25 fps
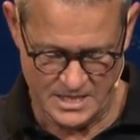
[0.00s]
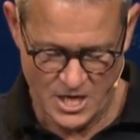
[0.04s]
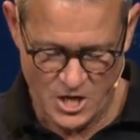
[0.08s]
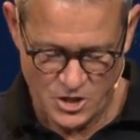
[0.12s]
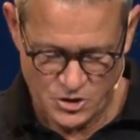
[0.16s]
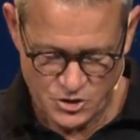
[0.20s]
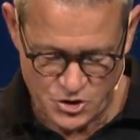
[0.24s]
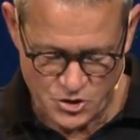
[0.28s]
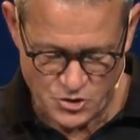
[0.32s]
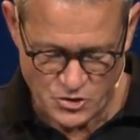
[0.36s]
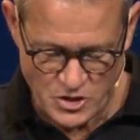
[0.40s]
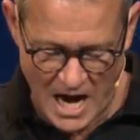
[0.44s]

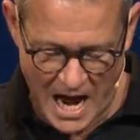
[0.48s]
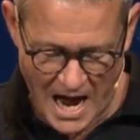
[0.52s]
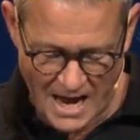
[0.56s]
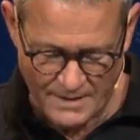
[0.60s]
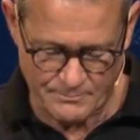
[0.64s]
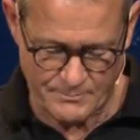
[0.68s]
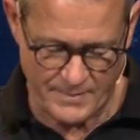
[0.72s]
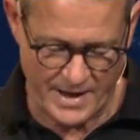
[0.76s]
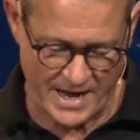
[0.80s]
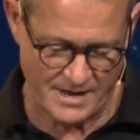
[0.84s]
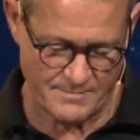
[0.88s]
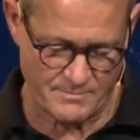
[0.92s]
Do
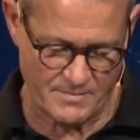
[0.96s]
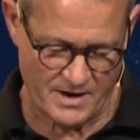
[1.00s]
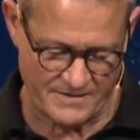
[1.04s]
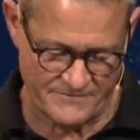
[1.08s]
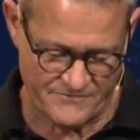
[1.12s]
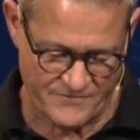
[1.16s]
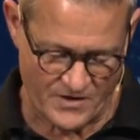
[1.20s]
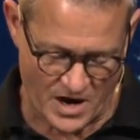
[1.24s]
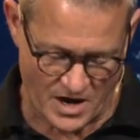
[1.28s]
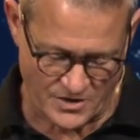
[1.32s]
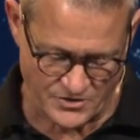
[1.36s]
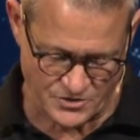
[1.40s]
not make my
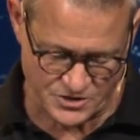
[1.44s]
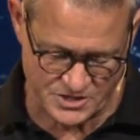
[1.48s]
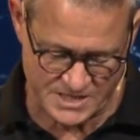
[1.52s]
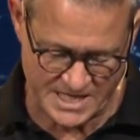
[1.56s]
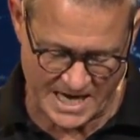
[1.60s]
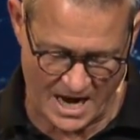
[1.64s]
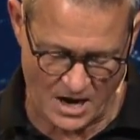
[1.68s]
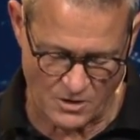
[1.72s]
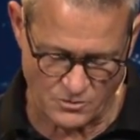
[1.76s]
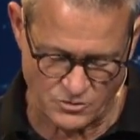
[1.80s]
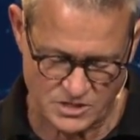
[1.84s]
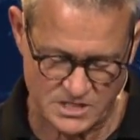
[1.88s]
Father's
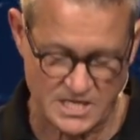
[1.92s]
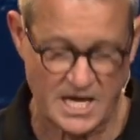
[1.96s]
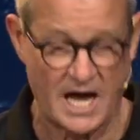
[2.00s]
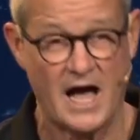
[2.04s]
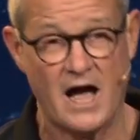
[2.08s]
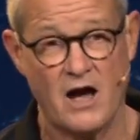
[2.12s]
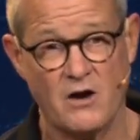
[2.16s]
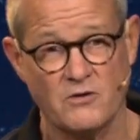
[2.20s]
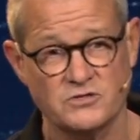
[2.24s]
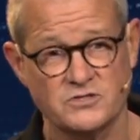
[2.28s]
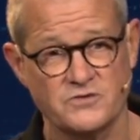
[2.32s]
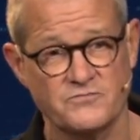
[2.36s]
house a
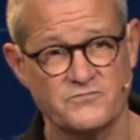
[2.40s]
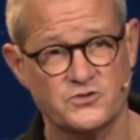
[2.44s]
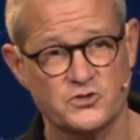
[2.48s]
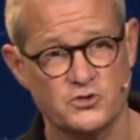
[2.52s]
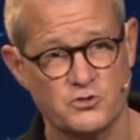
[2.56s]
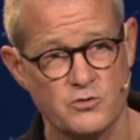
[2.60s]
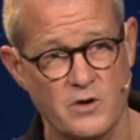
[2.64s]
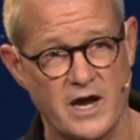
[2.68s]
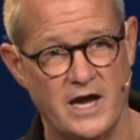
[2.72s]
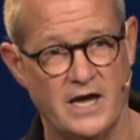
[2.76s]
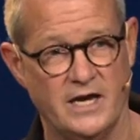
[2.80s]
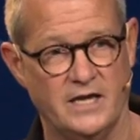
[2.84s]
house of
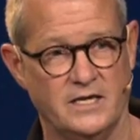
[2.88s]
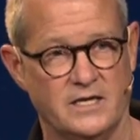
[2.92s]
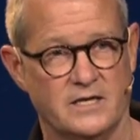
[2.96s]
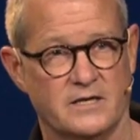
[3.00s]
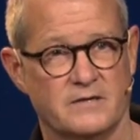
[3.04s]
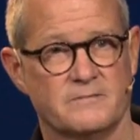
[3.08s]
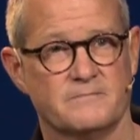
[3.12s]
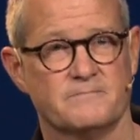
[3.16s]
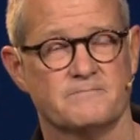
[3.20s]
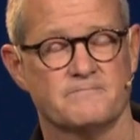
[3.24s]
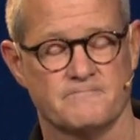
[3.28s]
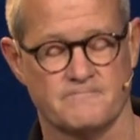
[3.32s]
trade."
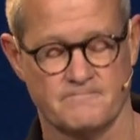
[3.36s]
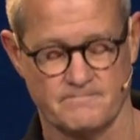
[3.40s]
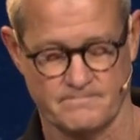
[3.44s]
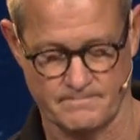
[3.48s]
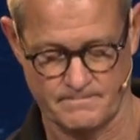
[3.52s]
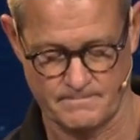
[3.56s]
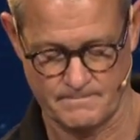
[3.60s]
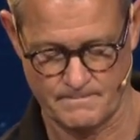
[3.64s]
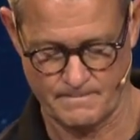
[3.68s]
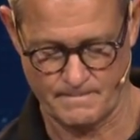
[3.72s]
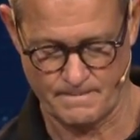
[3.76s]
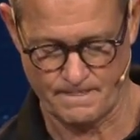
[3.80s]

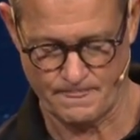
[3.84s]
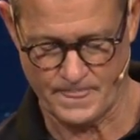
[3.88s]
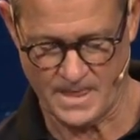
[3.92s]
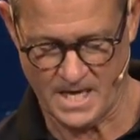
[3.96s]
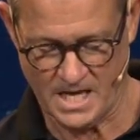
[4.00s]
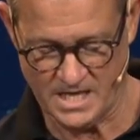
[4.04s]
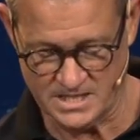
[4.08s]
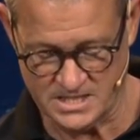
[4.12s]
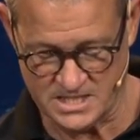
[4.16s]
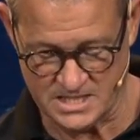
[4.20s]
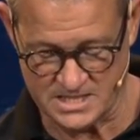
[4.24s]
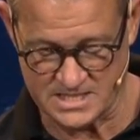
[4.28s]

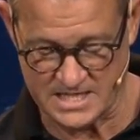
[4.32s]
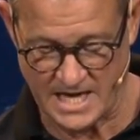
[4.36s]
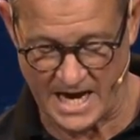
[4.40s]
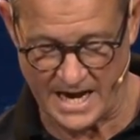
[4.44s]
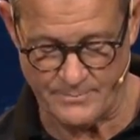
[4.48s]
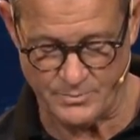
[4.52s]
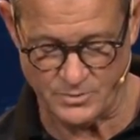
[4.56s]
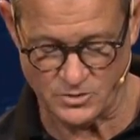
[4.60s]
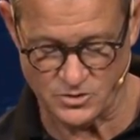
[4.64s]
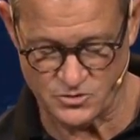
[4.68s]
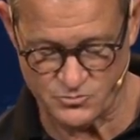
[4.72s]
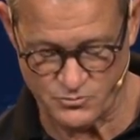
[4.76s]
His
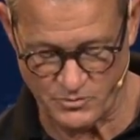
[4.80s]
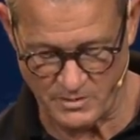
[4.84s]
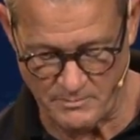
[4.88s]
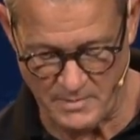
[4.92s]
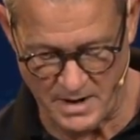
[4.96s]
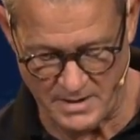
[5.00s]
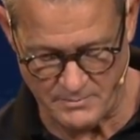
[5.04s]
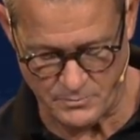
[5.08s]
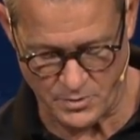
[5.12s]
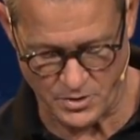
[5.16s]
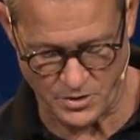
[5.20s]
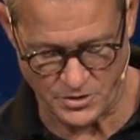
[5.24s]
disciples
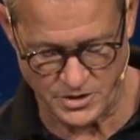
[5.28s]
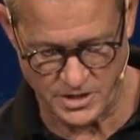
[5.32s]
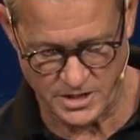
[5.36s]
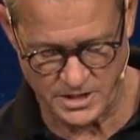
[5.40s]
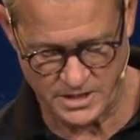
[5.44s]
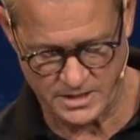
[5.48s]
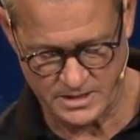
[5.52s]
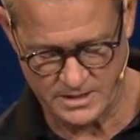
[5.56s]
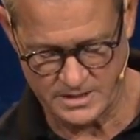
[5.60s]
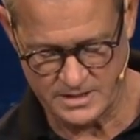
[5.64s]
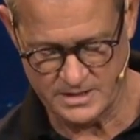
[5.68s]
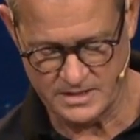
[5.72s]
remembered
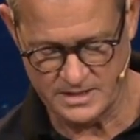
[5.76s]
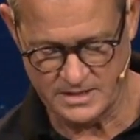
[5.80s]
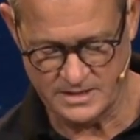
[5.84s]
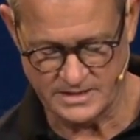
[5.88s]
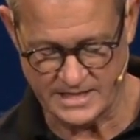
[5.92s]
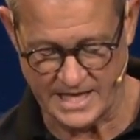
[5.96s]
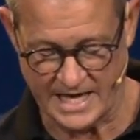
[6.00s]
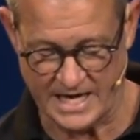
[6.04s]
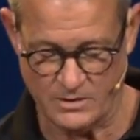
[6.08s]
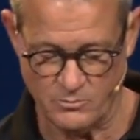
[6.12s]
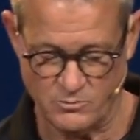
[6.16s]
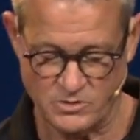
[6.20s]

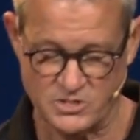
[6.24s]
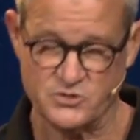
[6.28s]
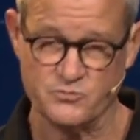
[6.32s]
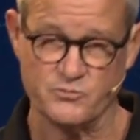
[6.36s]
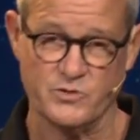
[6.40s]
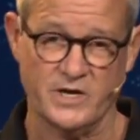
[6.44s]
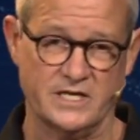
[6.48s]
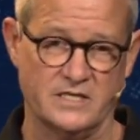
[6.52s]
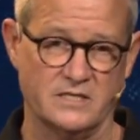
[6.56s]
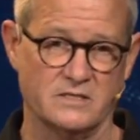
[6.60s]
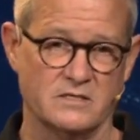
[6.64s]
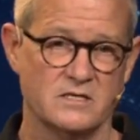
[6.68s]
that it was
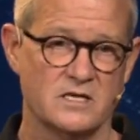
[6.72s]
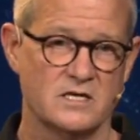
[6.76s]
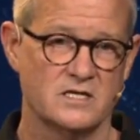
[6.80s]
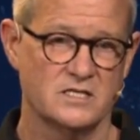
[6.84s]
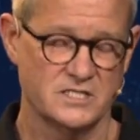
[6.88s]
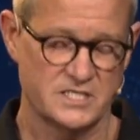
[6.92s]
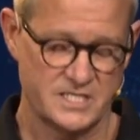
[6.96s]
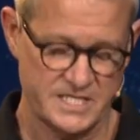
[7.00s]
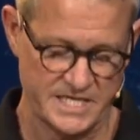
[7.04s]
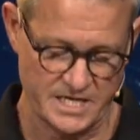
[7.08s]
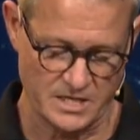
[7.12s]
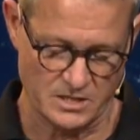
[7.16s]
written,
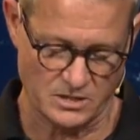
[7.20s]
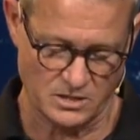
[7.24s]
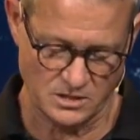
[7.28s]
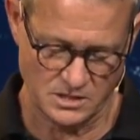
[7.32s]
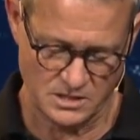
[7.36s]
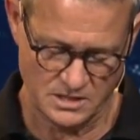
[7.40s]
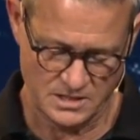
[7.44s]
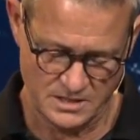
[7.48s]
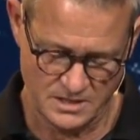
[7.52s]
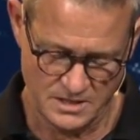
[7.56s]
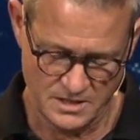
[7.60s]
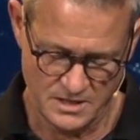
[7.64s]
"Zeal
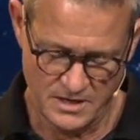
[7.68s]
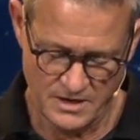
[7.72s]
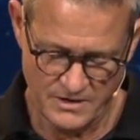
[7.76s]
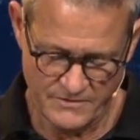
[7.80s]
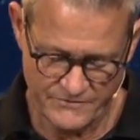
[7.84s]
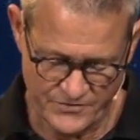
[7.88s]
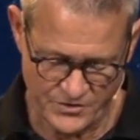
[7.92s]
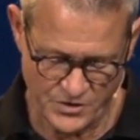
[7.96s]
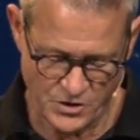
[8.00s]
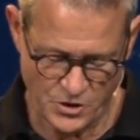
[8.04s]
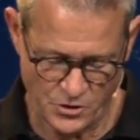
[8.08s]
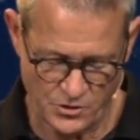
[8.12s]

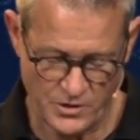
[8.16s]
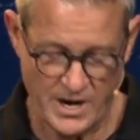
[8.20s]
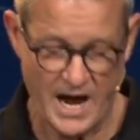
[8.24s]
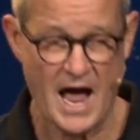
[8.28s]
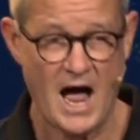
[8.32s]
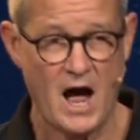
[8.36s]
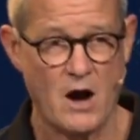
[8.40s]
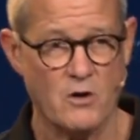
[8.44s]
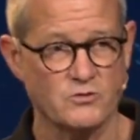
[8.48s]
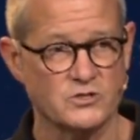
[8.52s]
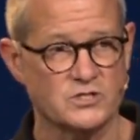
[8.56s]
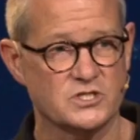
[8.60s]
for your
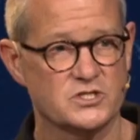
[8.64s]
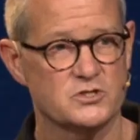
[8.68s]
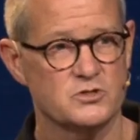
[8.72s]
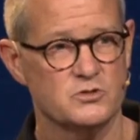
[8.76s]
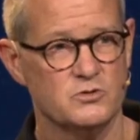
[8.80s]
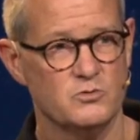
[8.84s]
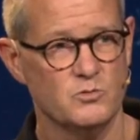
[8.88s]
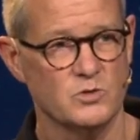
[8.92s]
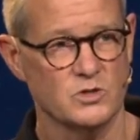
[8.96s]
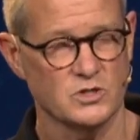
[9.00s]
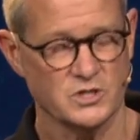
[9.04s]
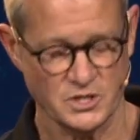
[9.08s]

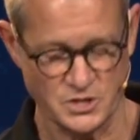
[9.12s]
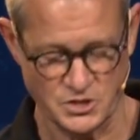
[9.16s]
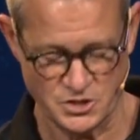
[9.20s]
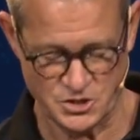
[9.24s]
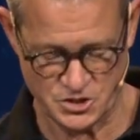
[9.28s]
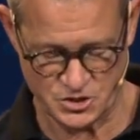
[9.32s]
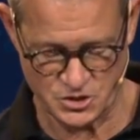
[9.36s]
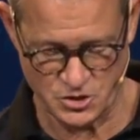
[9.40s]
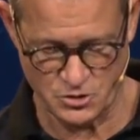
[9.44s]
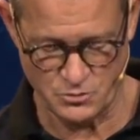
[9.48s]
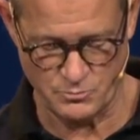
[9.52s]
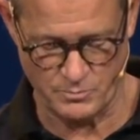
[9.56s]
house will
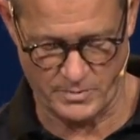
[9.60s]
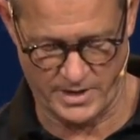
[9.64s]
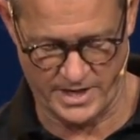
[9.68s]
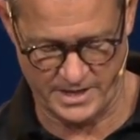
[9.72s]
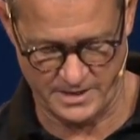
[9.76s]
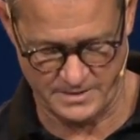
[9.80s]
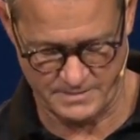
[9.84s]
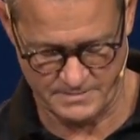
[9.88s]
consume me."